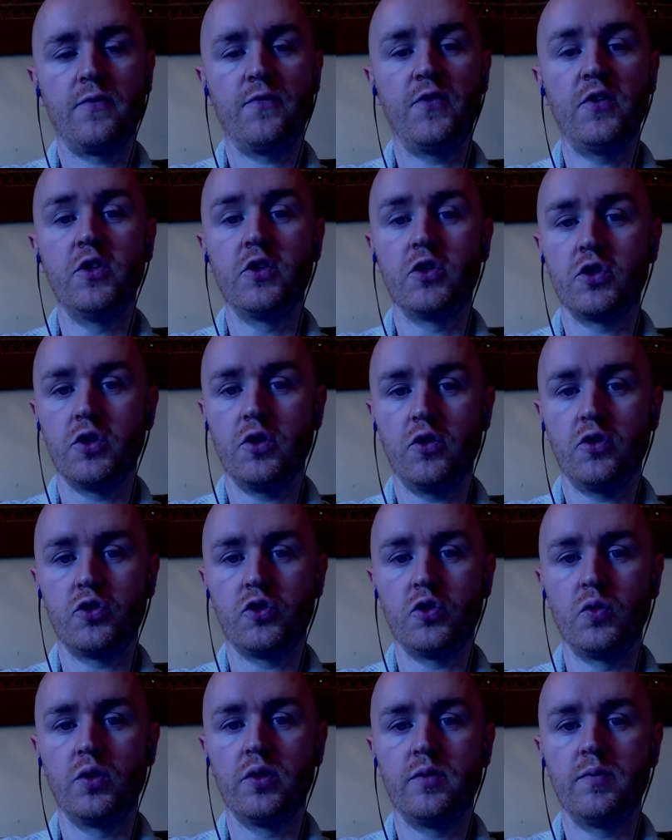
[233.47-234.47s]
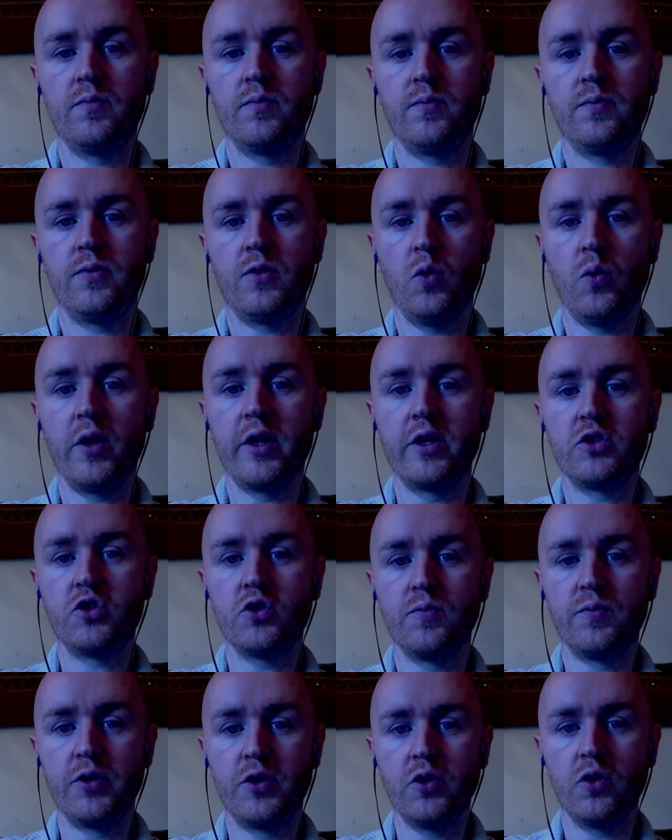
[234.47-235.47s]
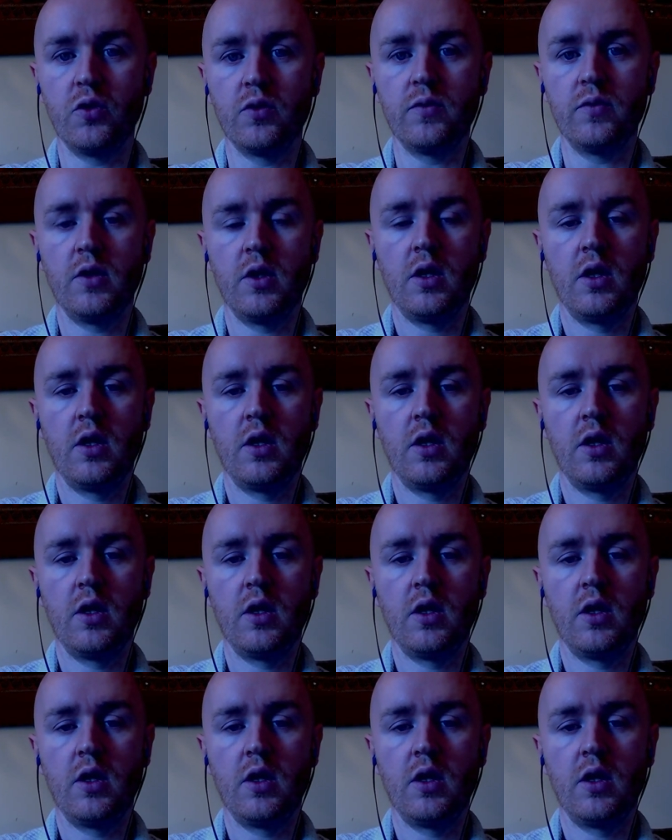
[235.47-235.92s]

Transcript: finish it or do it the way it should be done